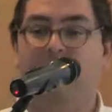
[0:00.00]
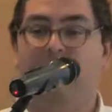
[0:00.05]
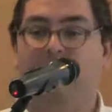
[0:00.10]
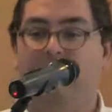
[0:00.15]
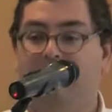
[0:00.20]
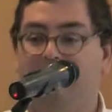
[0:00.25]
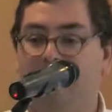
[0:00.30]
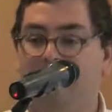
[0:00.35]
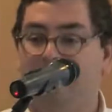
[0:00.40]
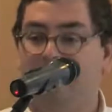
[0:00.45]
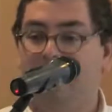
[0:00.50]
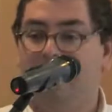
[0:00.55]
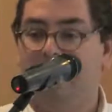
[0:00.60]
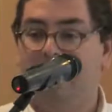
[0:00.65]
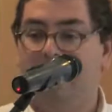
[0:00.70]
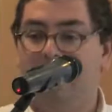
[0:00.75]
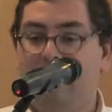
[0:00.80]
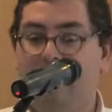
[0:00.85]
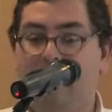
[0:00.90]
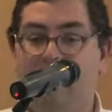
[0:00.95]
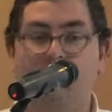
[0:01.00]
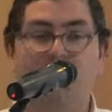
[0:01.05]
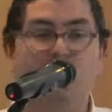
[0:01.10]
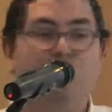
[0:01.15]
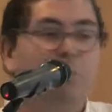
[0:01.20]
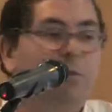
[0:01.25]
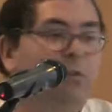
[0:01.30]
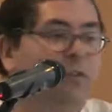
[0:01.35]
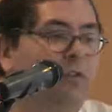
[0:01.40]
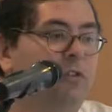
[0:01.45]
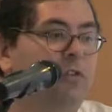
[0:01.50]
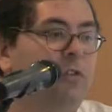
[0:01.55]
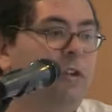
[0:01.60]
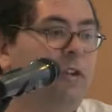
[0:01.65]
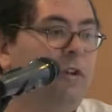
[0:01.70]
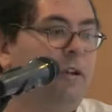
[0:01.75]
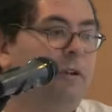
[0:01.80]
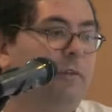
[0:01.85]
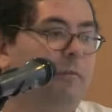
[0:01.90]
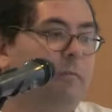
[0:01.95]
this, which puts
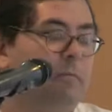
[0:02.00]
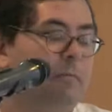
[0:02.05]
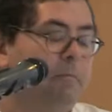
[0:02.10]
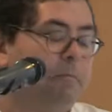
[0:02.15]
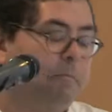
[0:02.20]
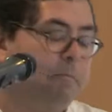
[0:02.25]
the